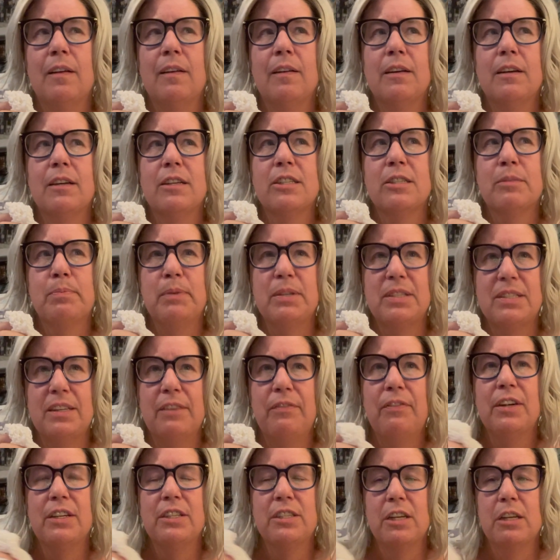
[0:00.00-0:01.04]

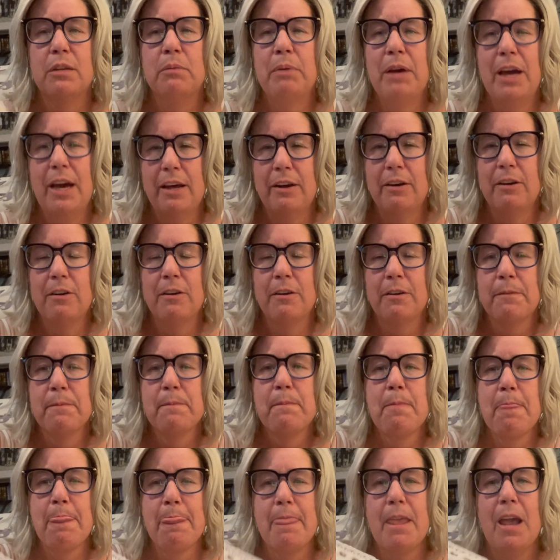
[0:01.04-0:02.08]
specific to the pattern.
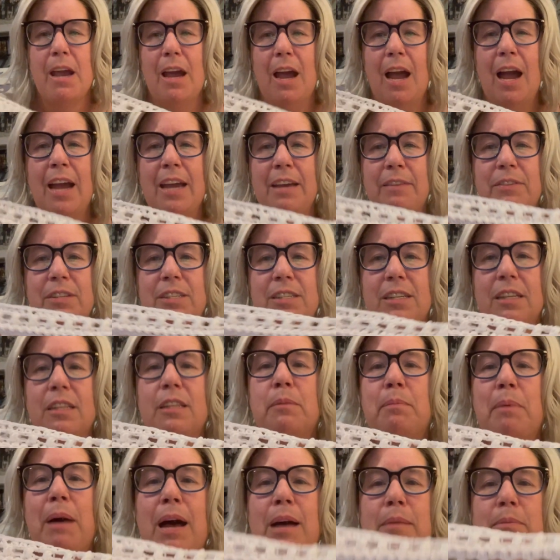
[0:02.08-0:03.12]
I even did the
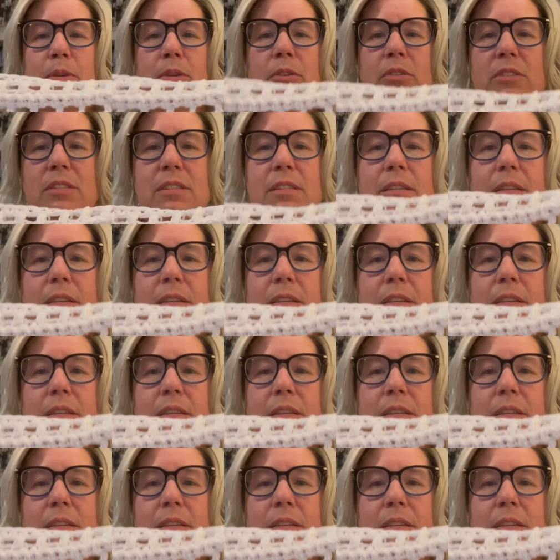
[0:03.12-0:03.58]
bobbles